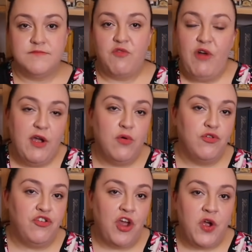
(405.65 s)

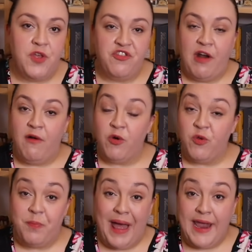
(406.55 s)
Records show that Gerard
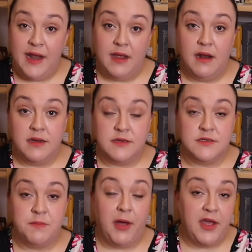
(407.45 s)
was back in
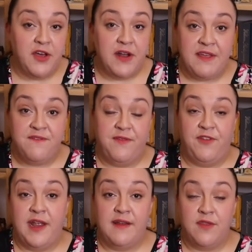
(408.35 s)
England by early
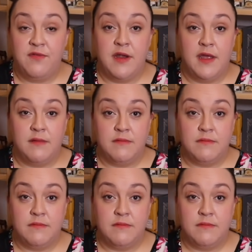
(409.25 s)
1583,